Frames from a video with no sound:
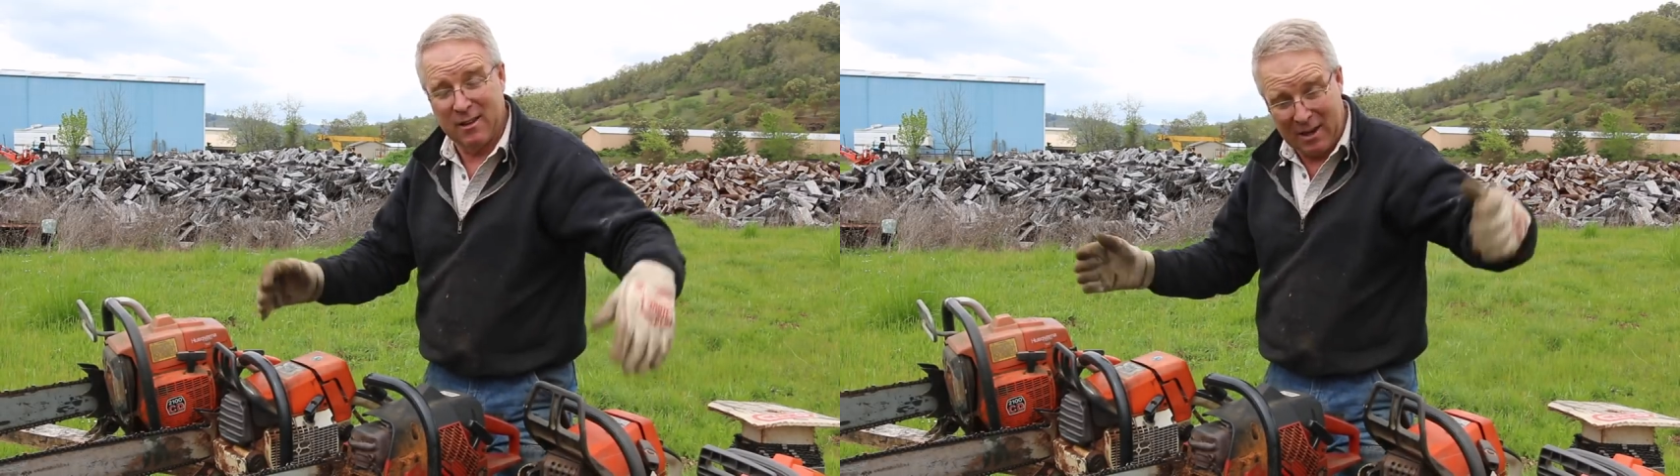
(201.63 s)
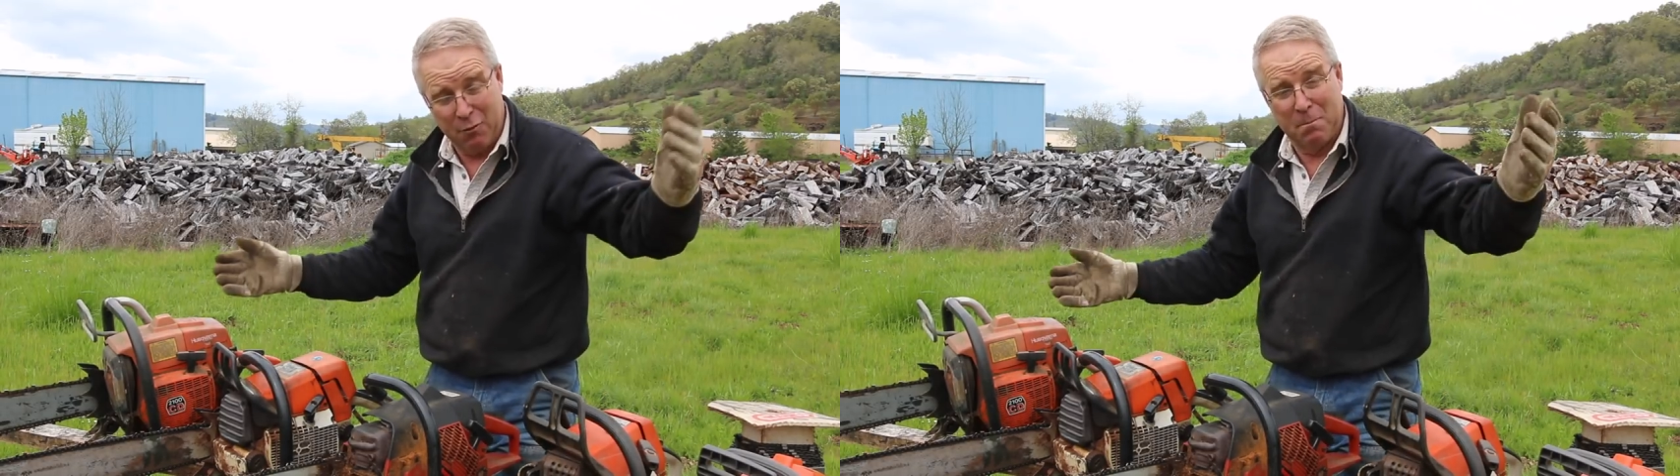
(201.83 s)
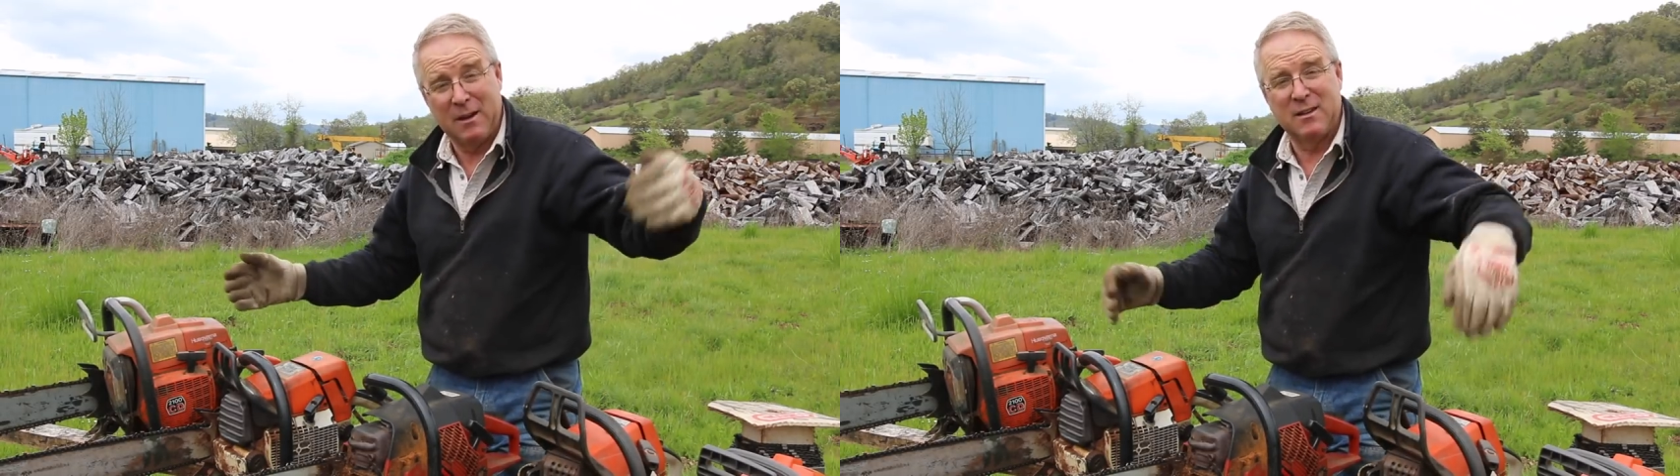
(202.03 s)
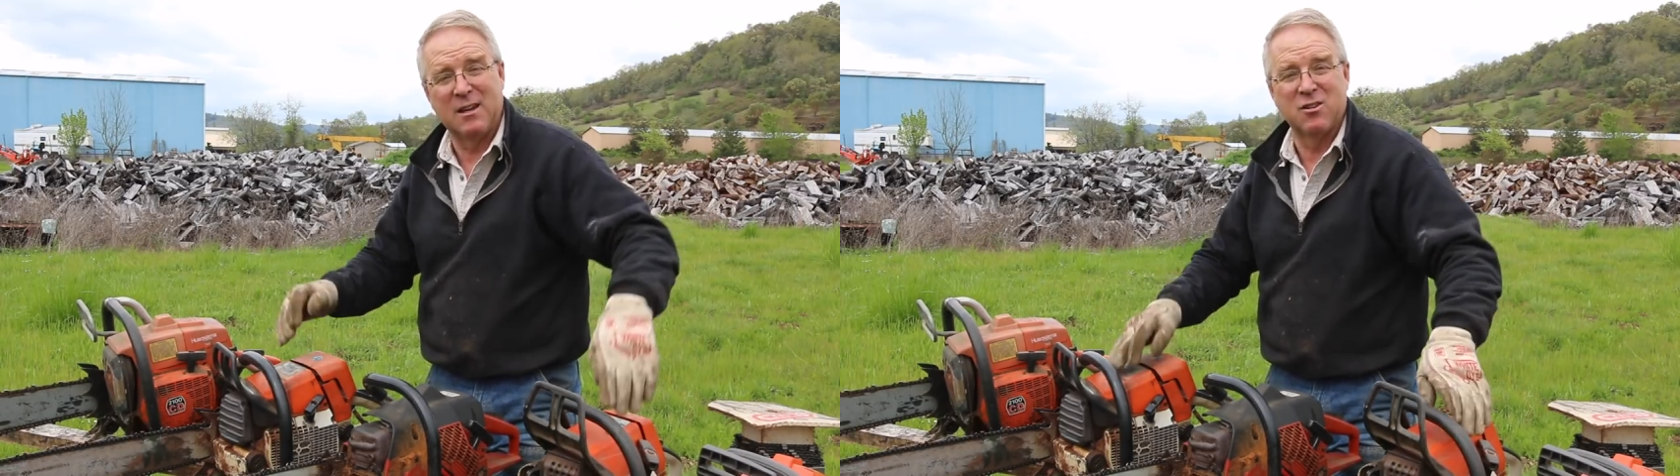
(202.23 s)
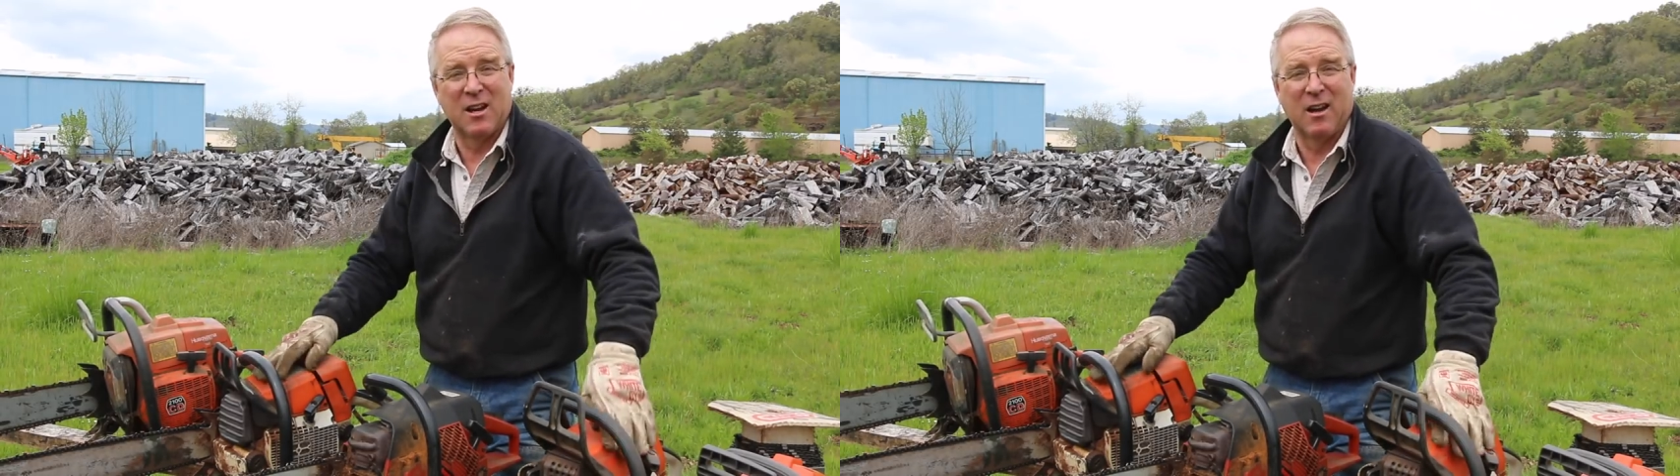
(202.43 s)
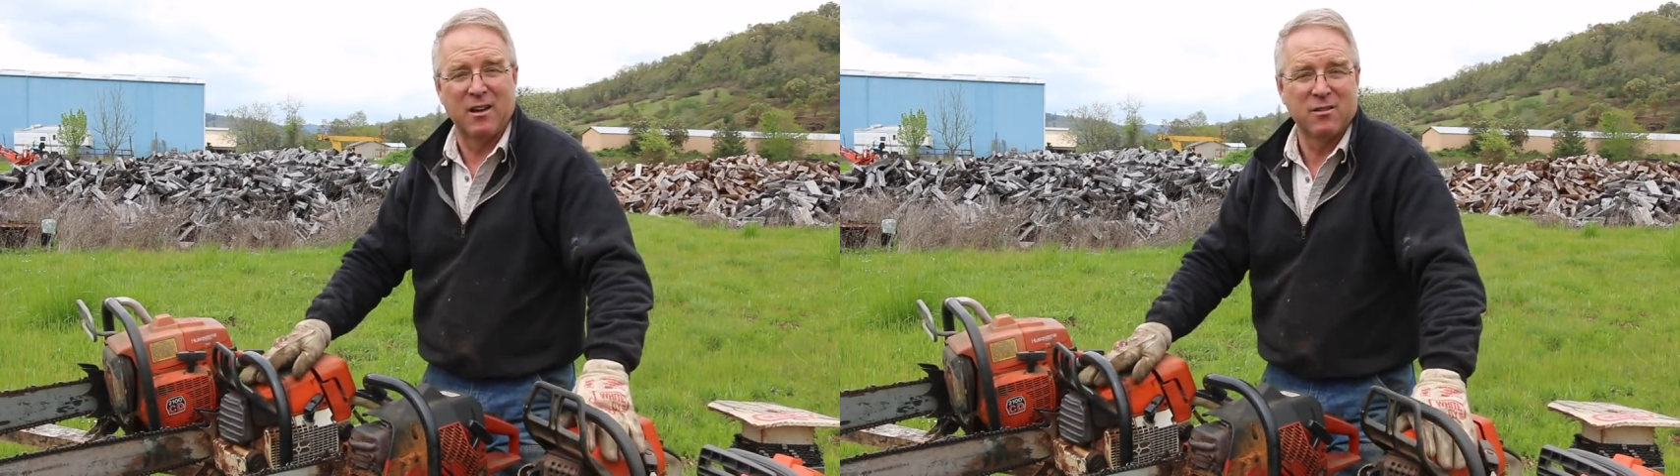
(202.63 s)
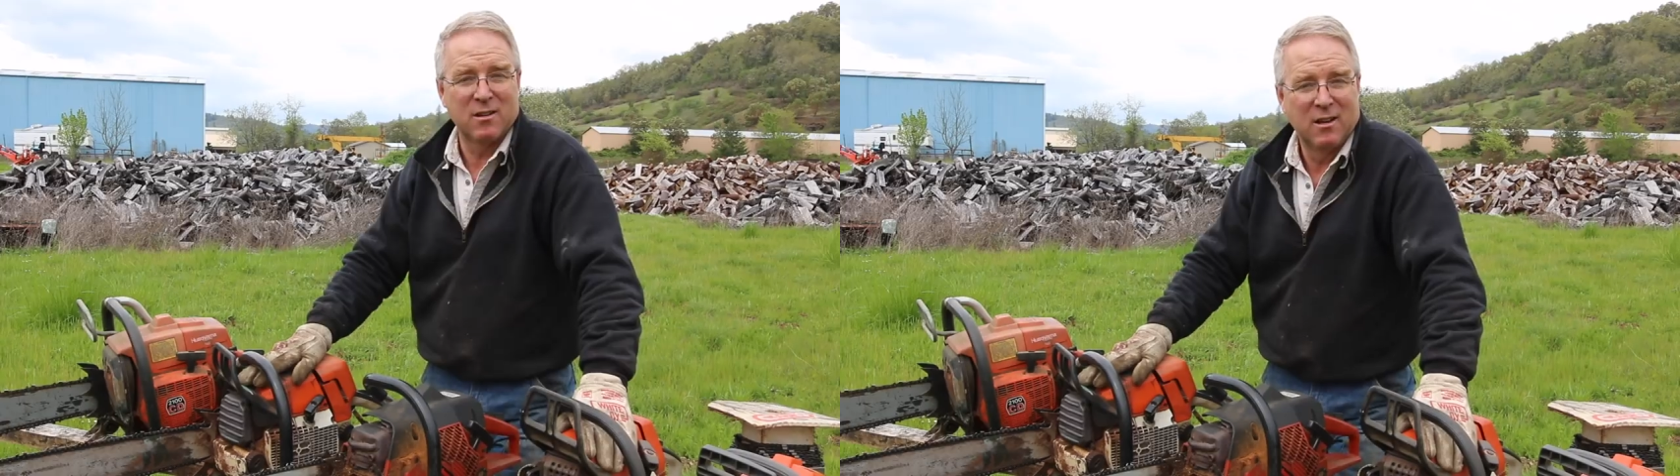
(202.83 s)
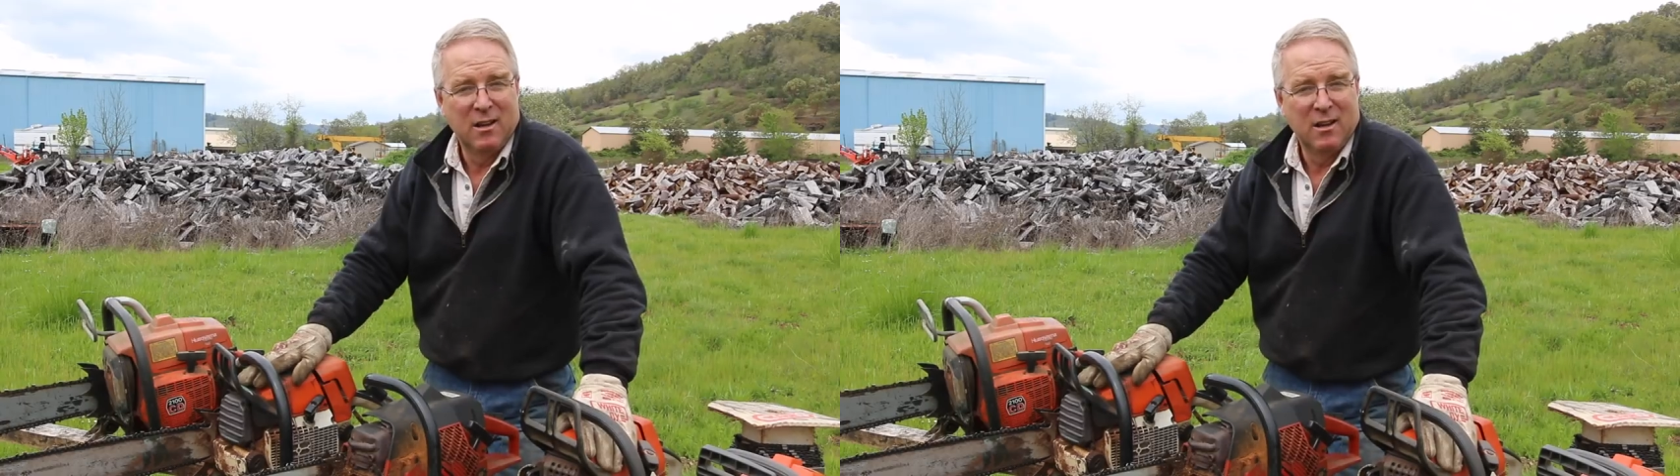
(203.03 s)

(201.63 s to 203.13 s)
Now, they were big TJIs.